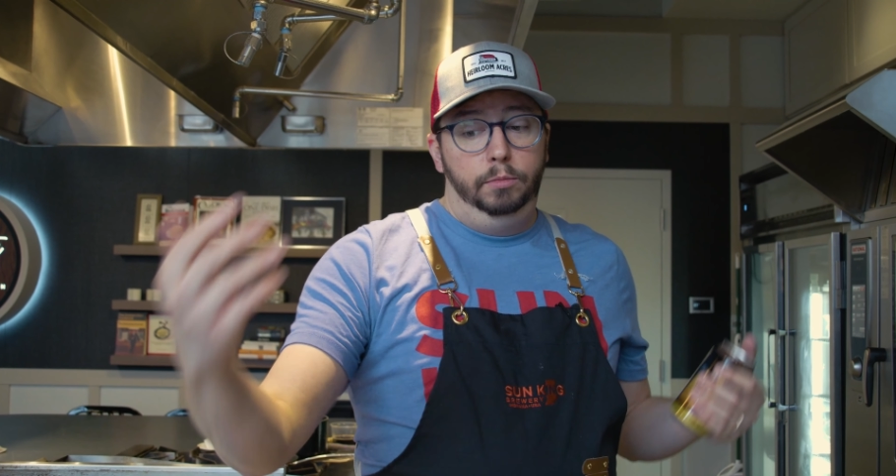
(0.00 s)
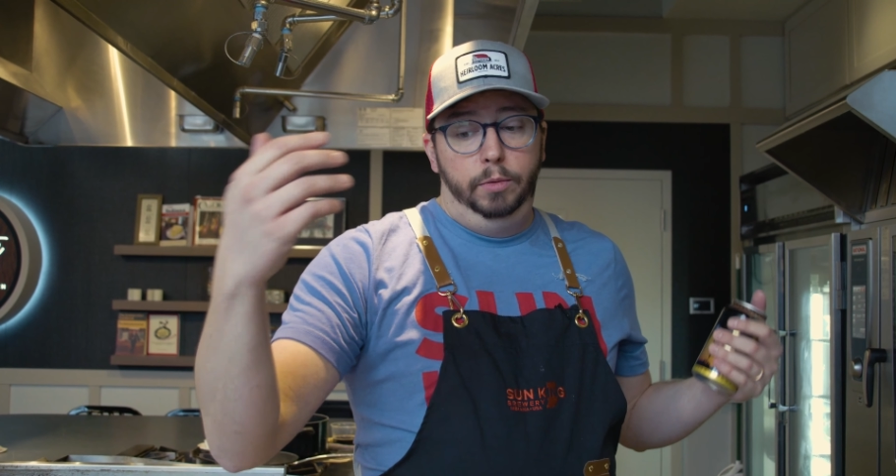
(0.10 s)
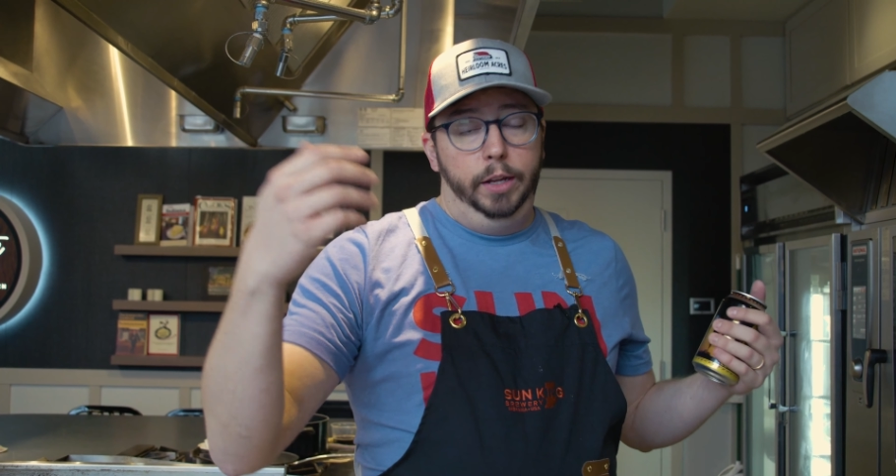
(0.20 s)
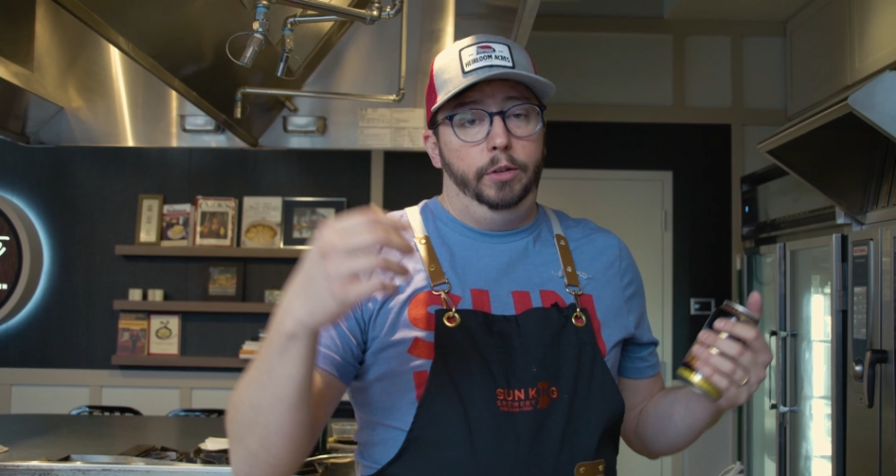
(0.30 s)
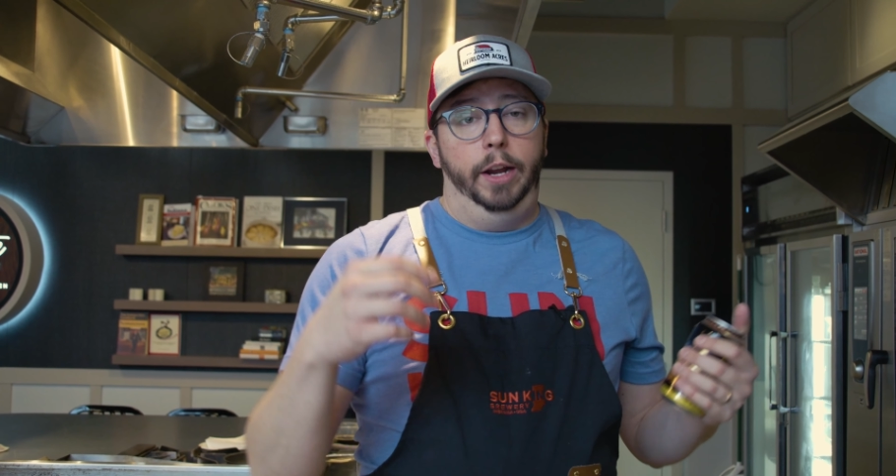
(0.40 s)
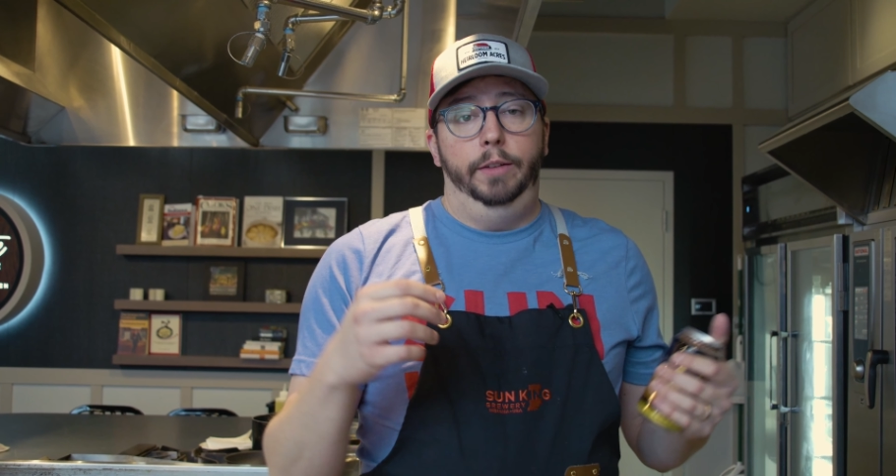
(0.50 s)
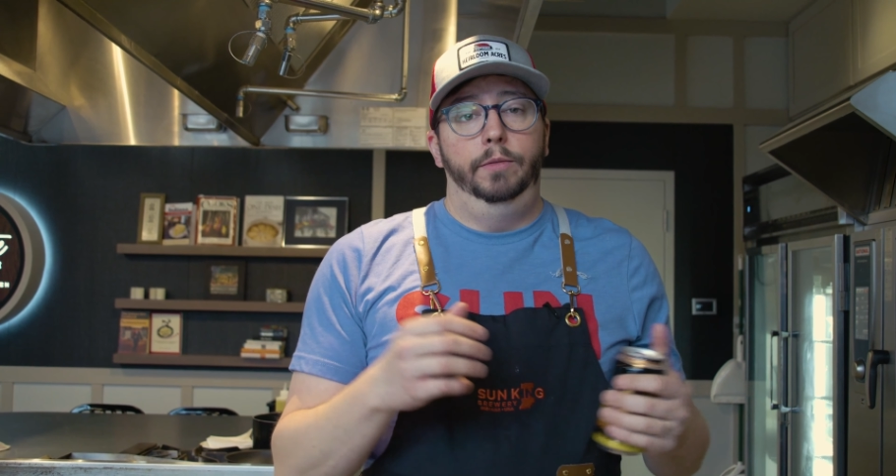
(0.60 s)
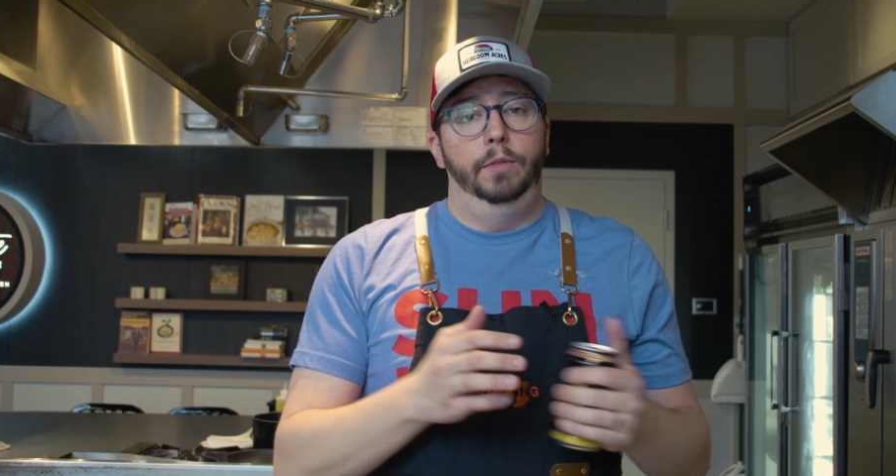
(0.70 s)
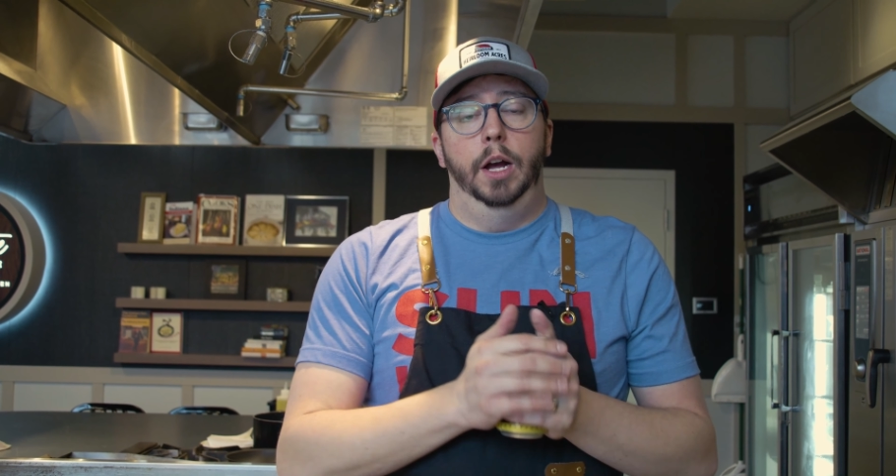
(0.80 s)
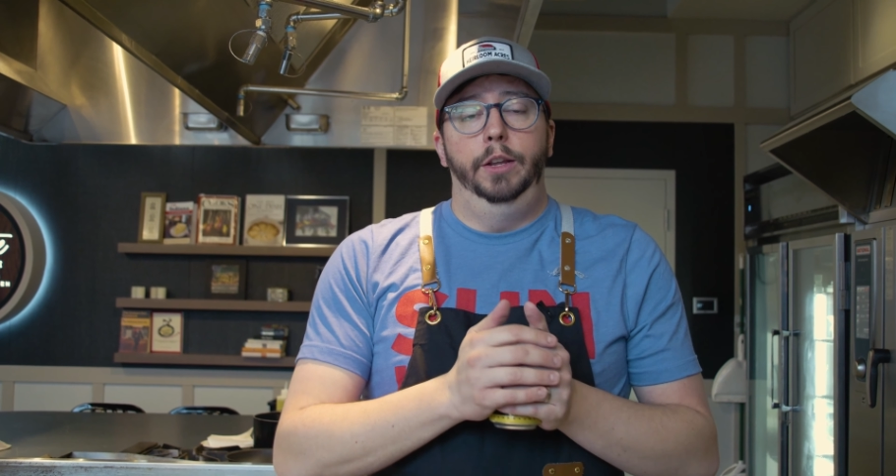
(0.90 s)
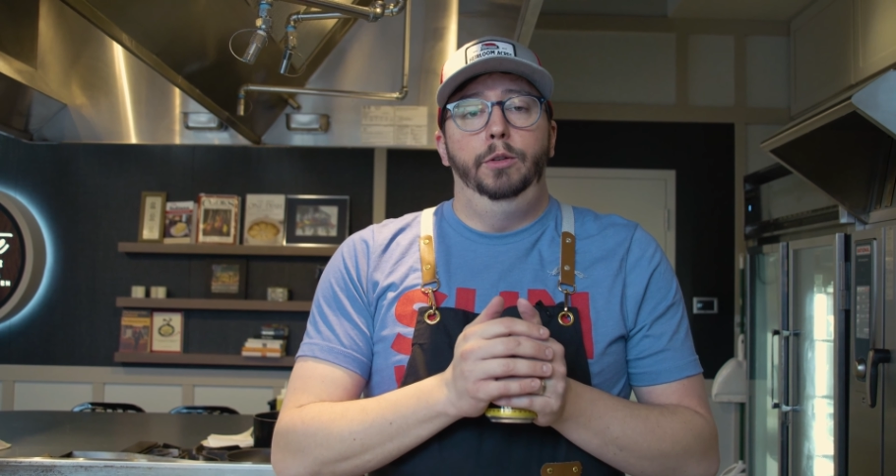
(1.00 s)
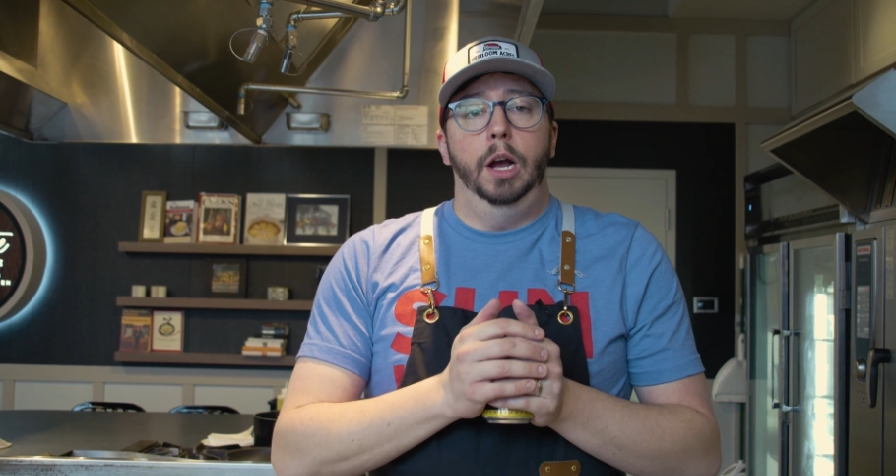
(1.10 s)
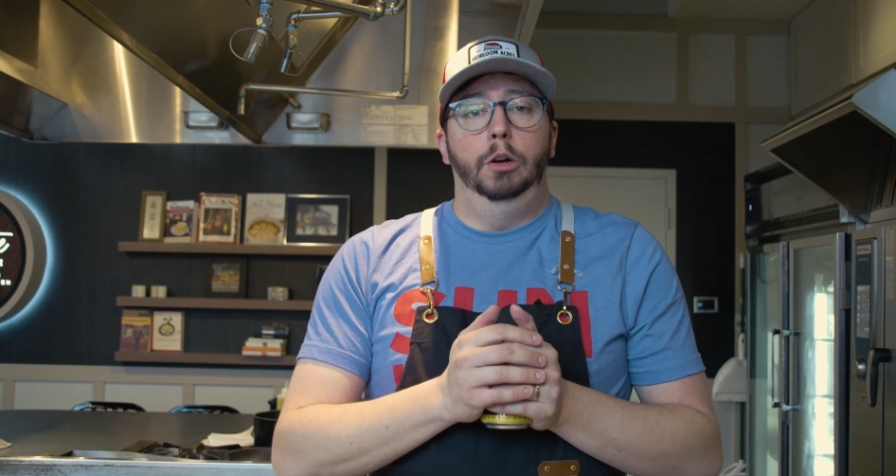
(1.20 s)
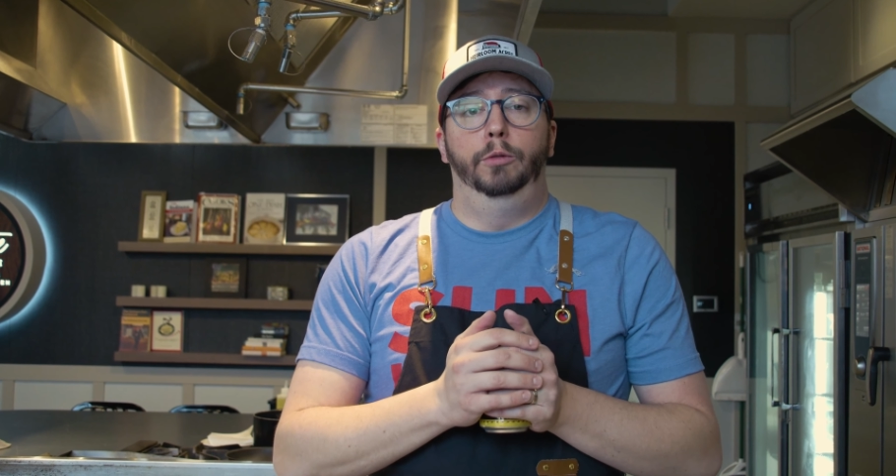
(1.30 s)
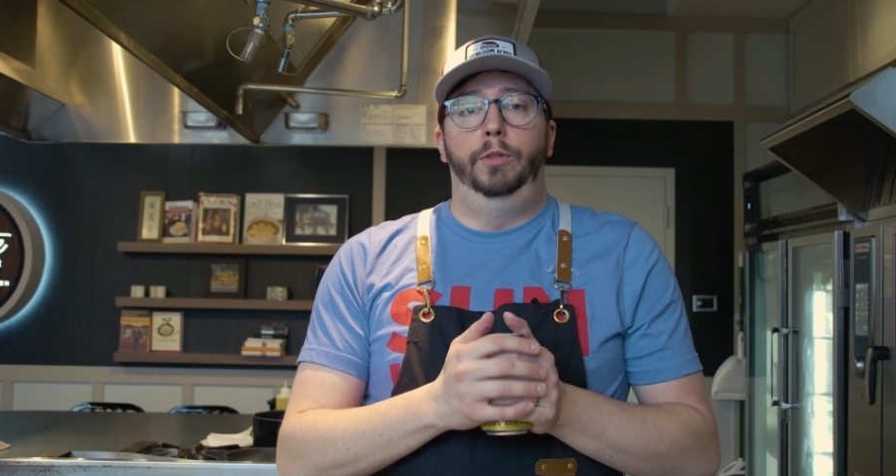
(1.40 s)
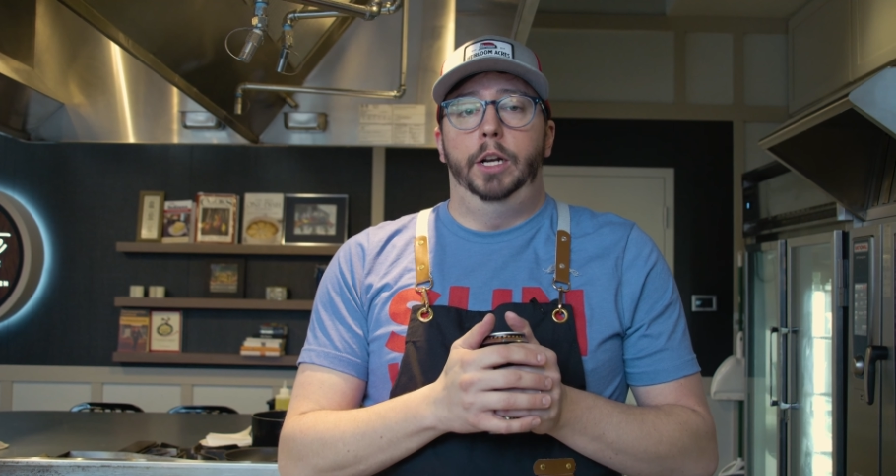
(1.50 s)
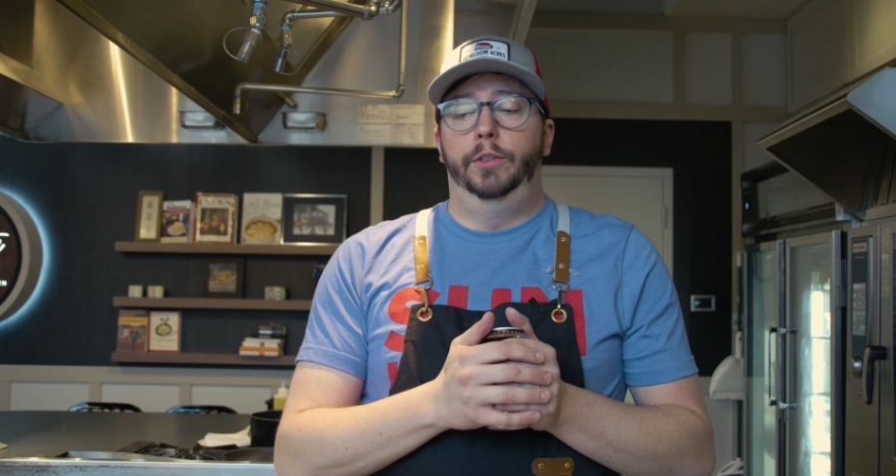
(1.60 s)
really great Yukon Gold French